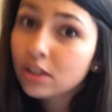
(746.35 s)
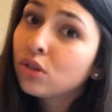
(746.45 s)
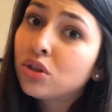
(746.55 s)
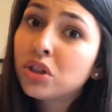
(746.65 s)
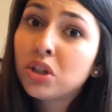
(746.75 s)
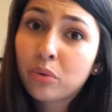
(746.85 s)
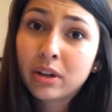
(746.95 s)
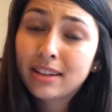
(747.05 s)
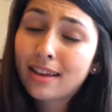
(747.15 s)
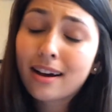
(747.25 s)
You just don't
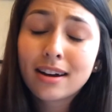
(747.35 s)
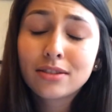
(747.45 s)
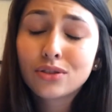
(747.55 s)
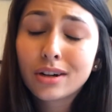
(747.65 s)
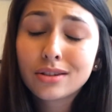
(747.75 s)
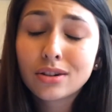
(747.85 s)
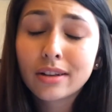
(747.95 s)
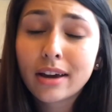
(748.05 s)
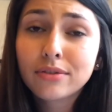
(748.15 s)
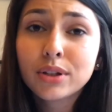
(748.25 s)
need that kind of stress in your
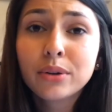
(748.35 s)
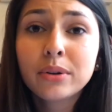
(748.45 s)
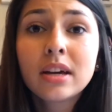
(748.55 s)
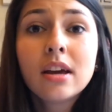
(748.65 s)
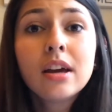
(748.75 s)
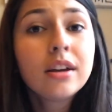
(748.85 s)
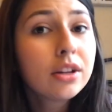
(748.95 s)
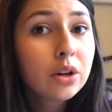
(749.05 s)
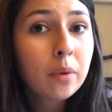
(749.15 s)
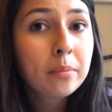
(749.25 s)
life. So,
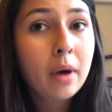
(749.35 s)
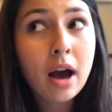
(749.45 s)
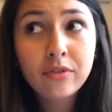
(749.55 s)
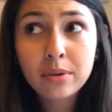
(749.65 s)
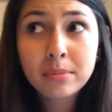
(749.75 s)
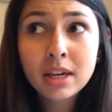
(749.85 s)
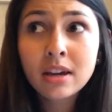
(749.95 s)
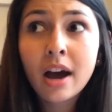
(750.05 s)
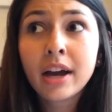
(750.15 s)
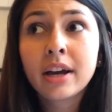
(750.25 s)
you know, for
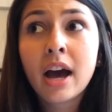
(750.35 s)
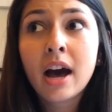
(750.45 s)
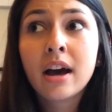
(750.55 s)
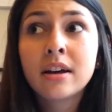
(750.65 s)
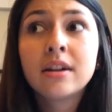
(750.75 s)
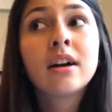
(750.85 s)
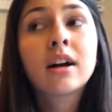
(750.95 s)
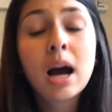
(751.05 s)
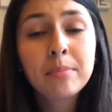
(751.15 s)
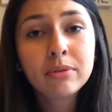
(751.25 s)
me, I had a
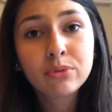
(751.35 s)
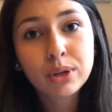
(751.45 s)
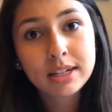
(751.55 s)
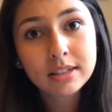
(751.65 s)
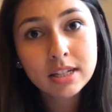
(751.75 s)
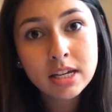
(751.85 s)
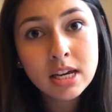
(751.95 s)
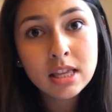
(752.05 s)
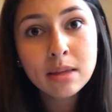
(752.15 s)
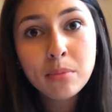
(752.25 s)
cup of green
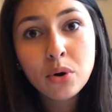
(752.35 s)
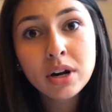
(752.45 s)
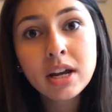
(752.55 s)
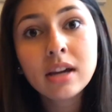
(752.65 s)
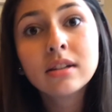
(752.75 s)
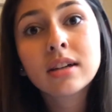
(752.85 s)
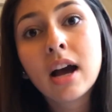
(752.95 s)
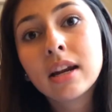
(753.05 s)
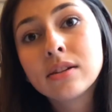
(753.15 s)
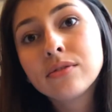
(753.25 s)
tea in the morning to
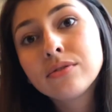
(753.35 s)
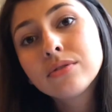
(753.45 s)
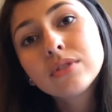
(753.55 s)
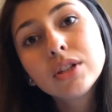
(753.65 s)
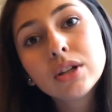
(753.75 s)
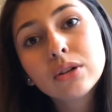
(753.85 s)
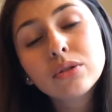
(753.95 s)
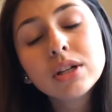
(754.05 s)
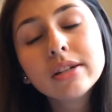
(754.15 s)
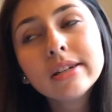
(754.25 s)
kind of, you know,
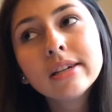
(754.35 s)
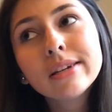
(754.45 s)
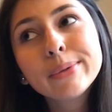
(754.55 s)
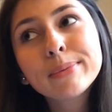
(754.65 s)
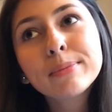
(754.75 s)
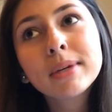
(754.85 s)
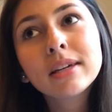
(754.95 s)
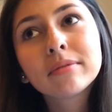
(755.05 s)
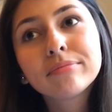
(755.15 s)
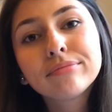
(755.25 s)
green tea keeps
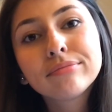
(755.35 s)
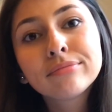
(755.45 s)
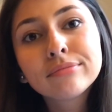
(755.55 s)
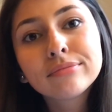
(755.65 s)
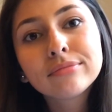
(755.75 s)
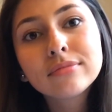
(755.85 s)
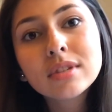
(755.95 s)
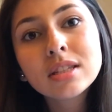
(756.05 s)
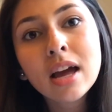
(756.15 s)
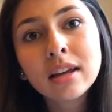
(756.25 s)
me
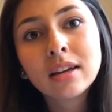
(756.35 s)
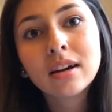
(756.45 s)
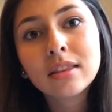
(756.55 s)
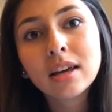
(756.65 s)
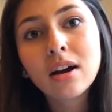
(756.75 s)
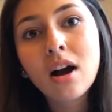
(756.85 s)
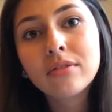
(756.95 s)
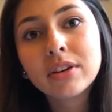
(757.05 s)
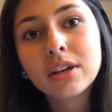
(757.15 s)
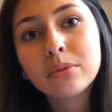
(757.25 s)
steady, unlike
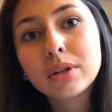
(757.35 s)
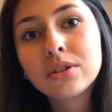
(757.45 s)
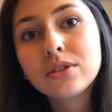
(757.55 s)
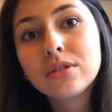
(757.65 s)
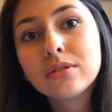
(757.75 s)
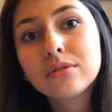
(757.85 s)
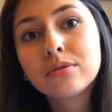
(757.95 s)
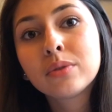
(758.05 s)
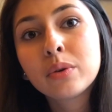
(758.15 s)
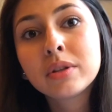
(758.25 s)
coffee, which
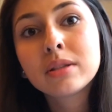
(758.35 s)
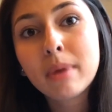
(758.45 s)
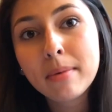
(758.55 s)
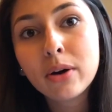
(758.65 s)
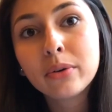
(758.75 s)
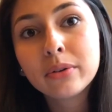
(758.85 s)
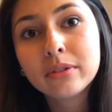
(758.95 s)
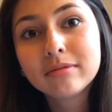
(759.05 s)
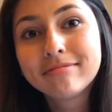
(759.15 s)
ruins my butthole.